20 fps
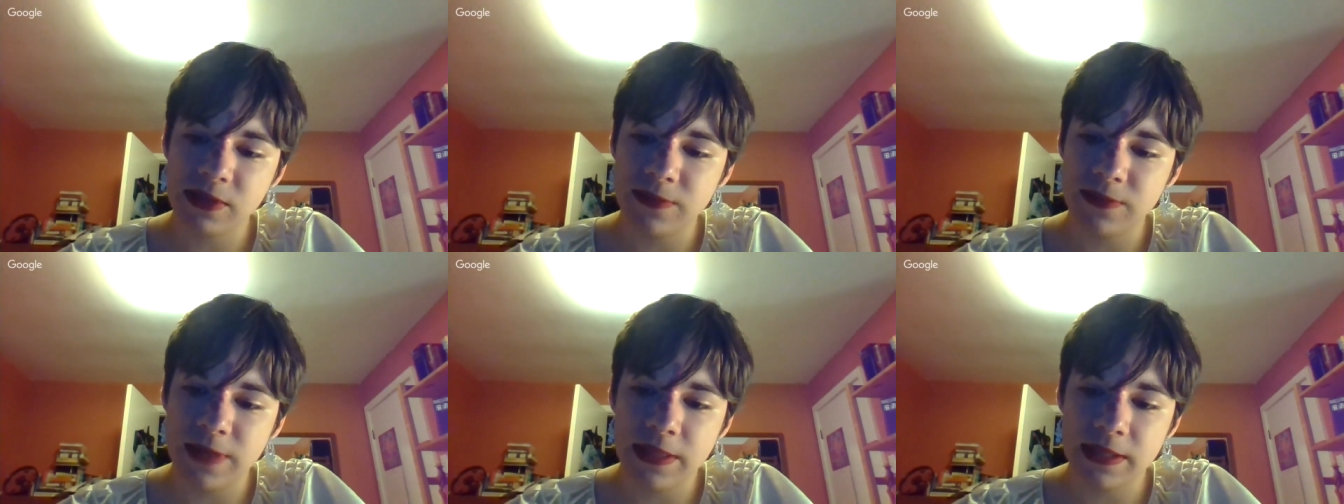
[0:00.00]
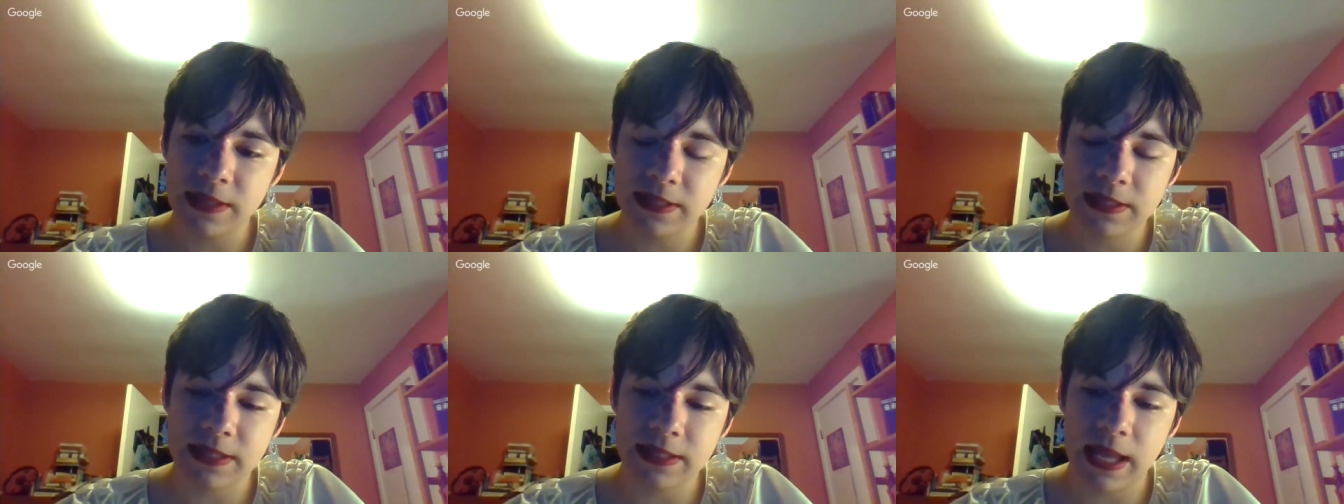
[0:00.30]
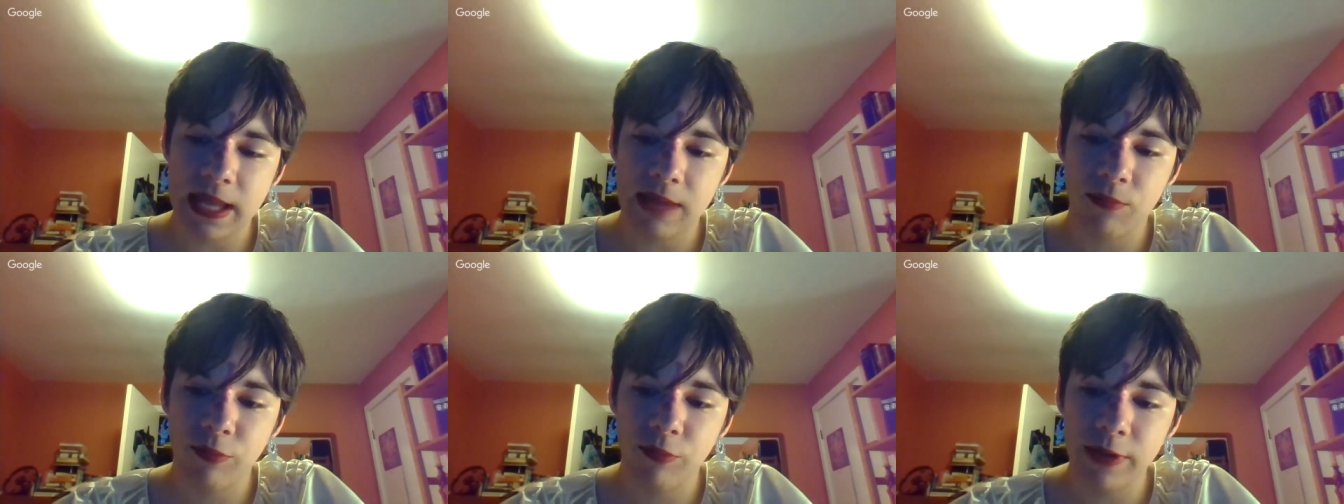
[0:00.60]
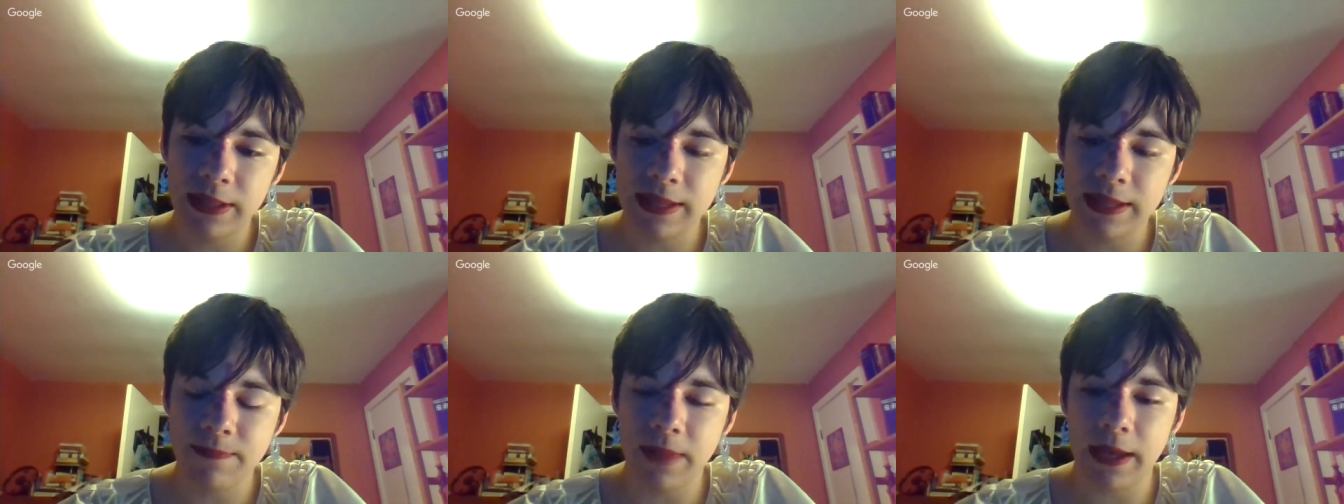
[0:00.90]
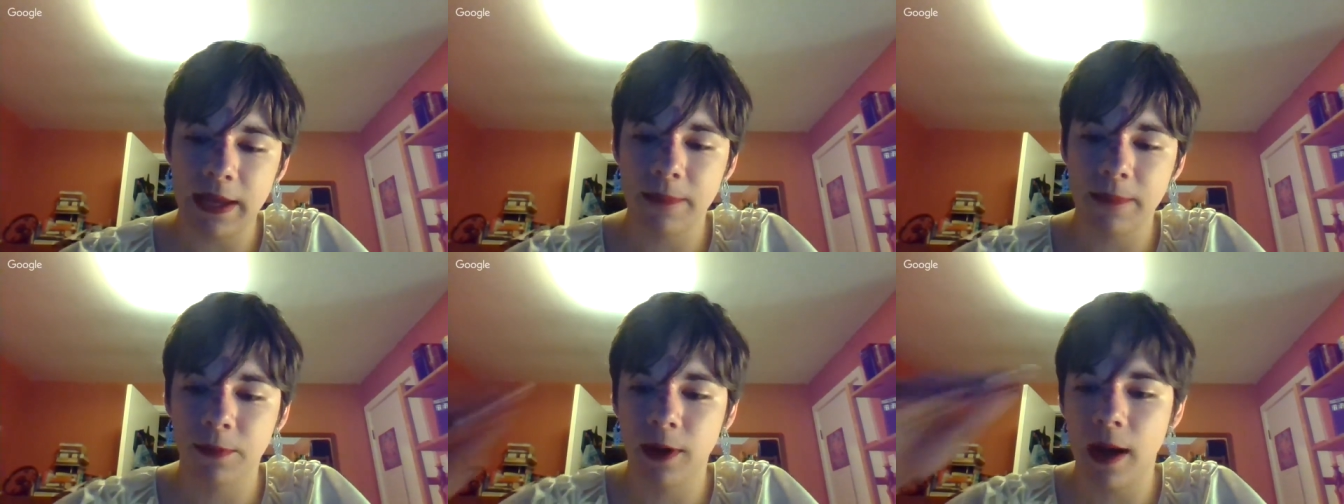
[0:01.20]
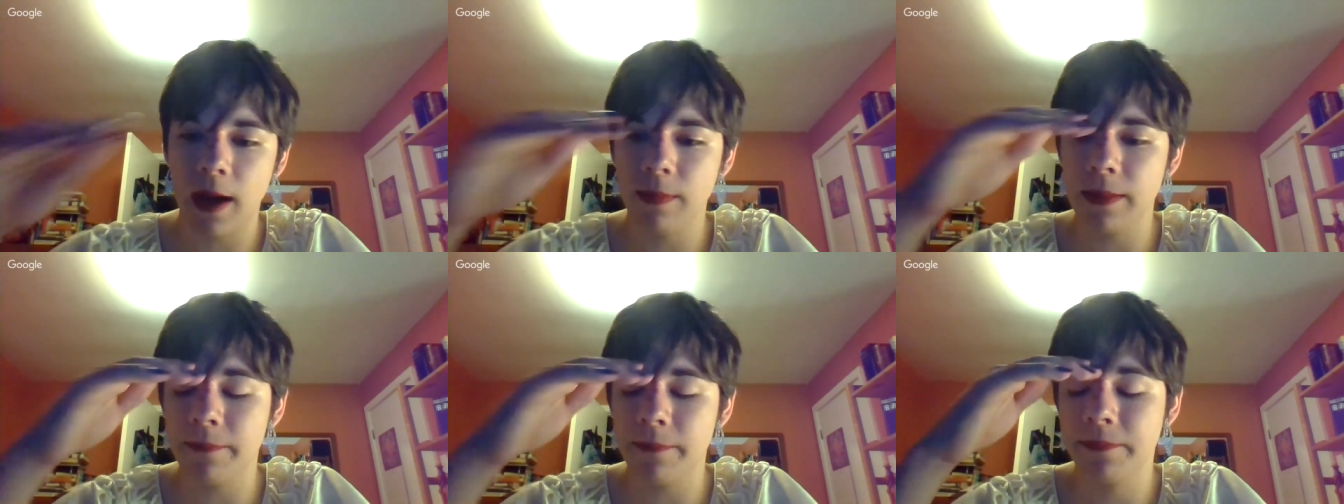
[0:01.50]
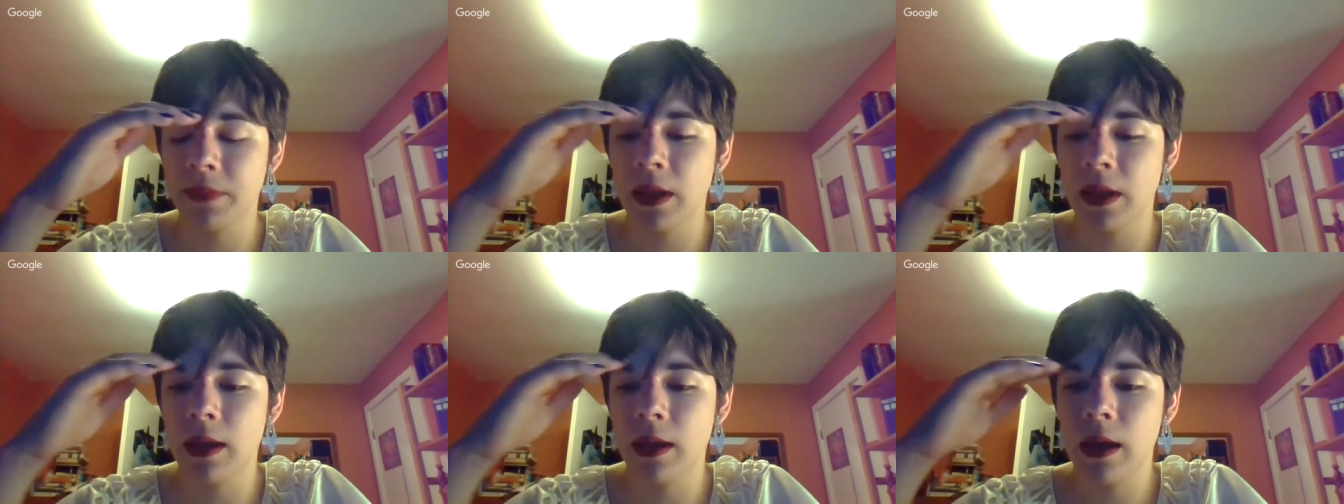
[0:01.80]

And to me, this is a really big problem.